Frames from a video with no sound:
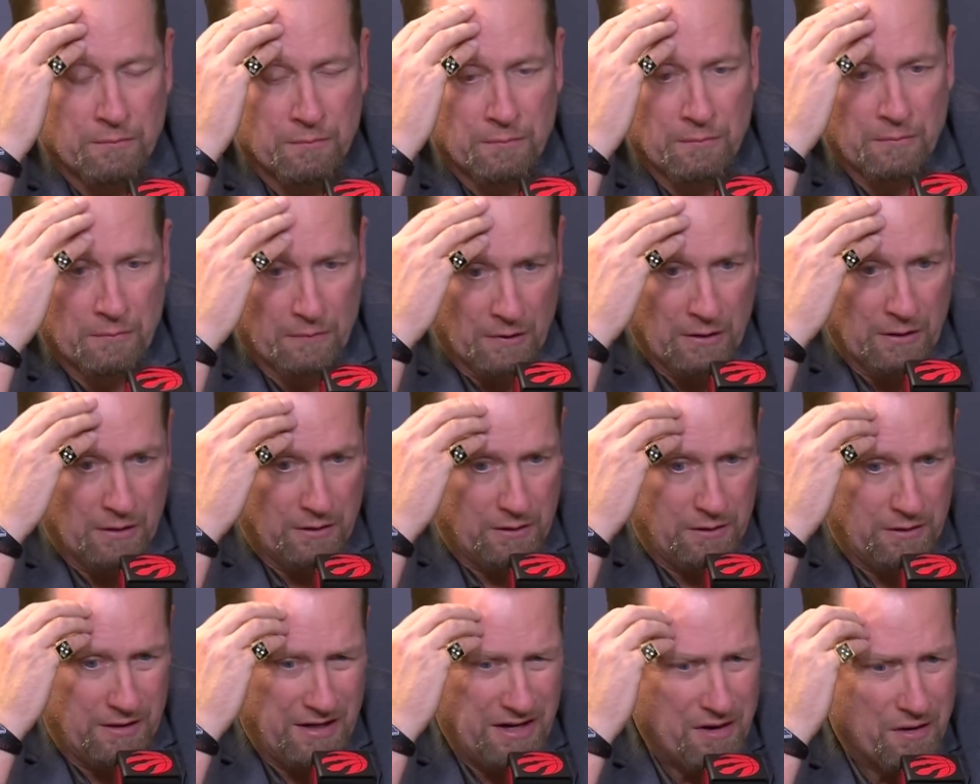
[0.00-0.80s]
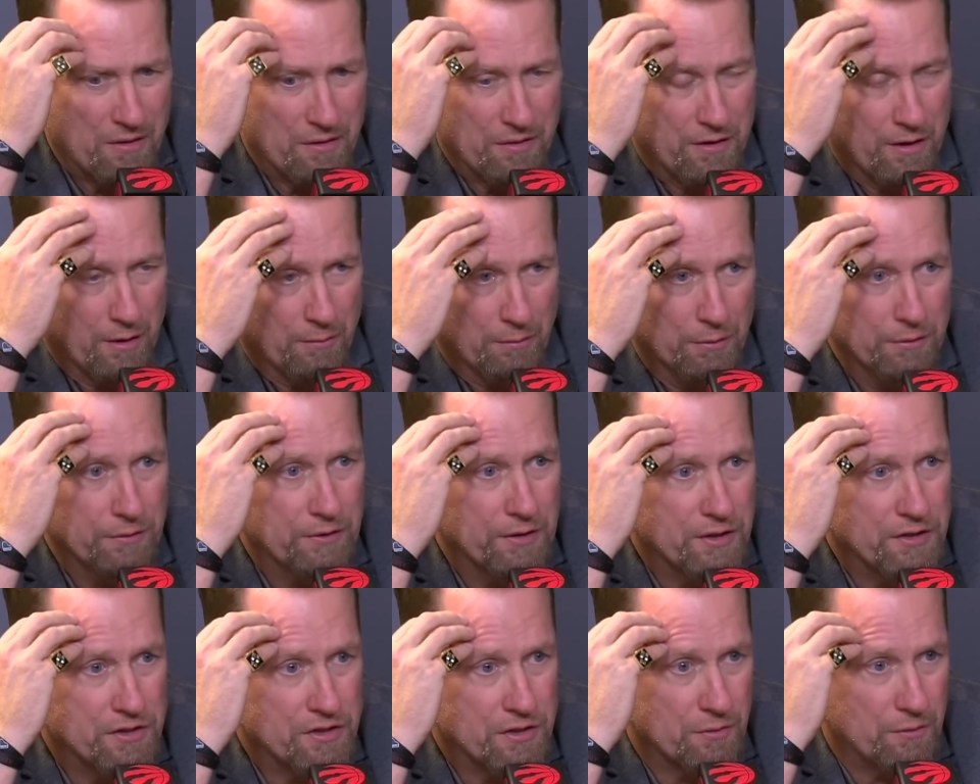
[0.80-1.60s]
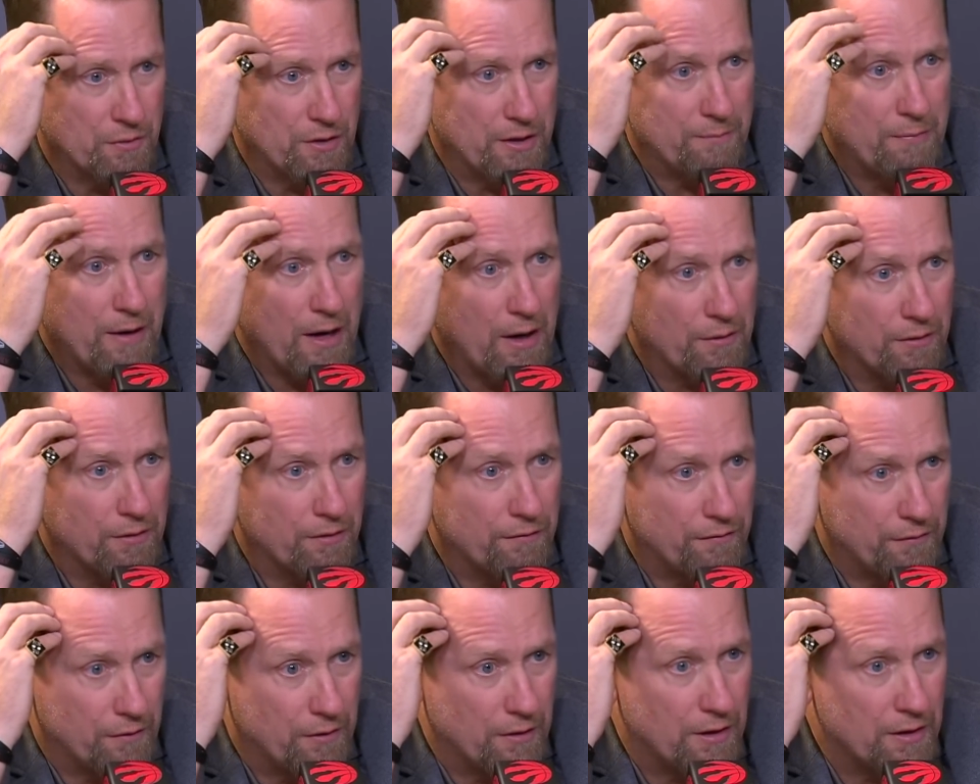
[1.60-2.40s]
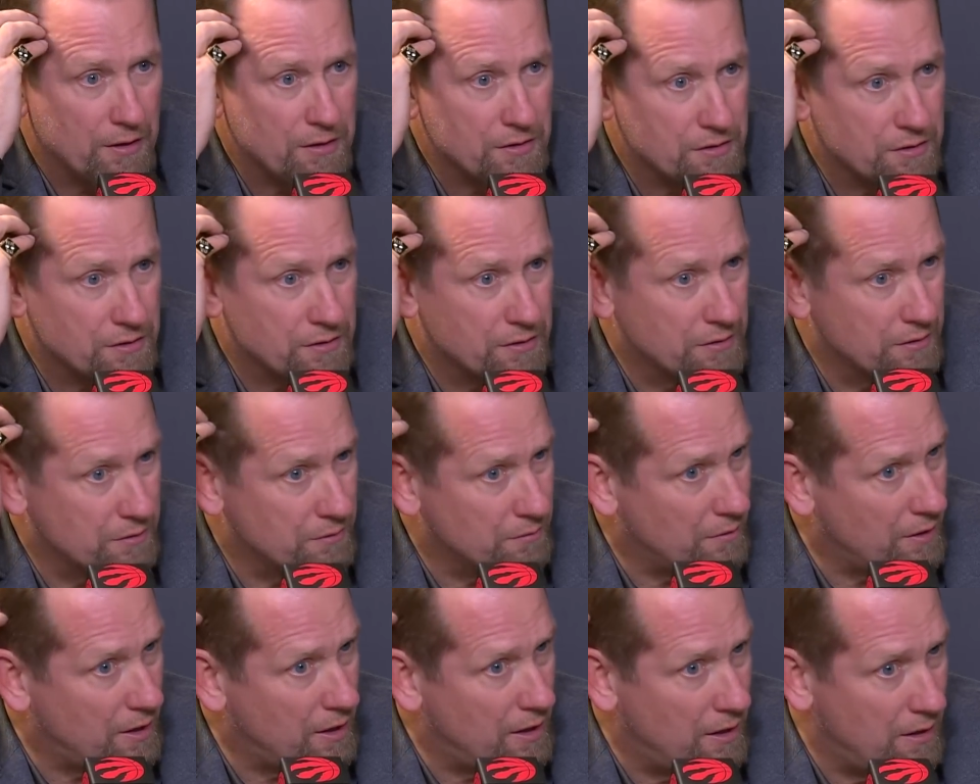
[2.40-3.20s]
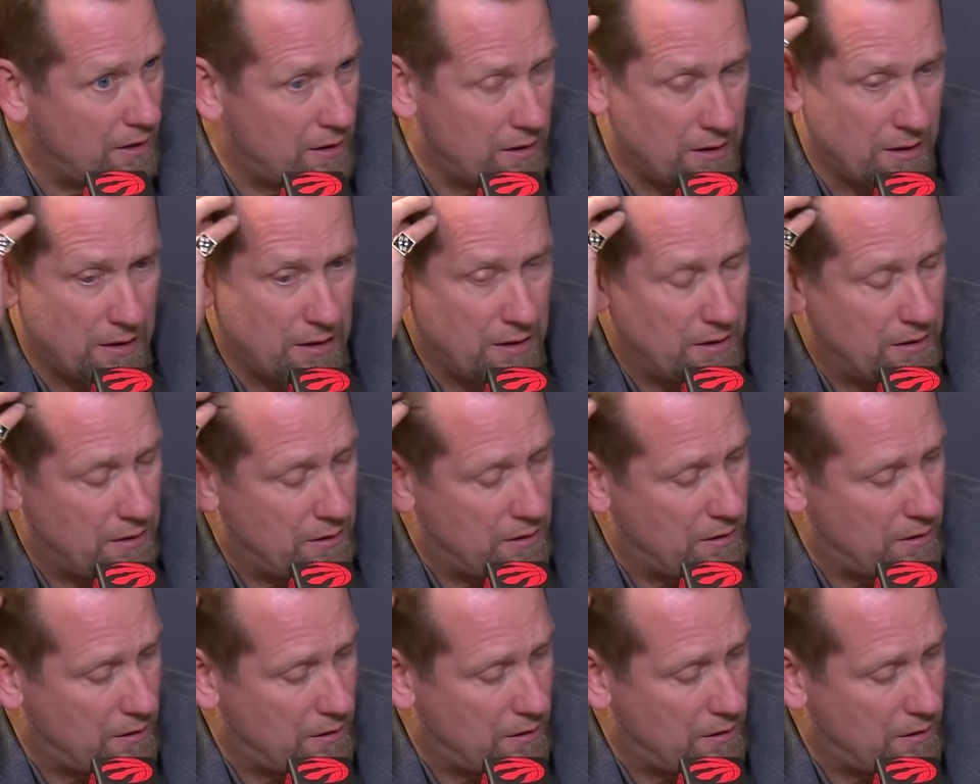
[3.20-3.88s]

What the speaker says: near double digit rebounder for us, right? And